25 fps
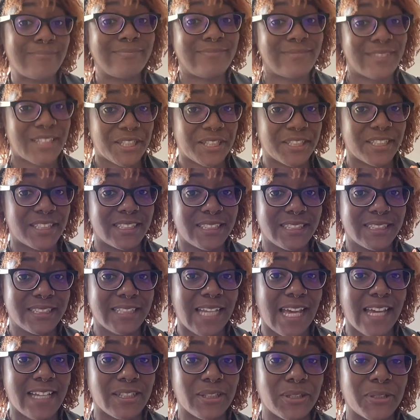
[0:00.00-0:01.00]
because it's a
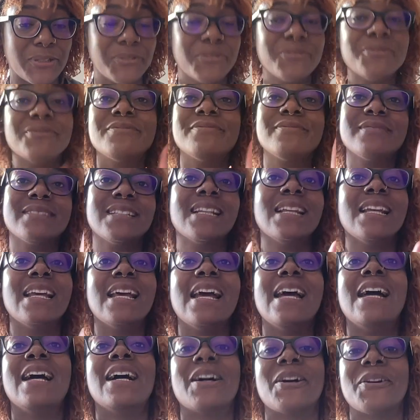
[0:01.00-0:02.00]
standalone.
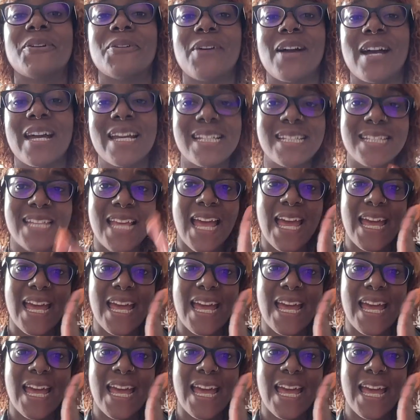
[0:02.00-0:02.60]
All right.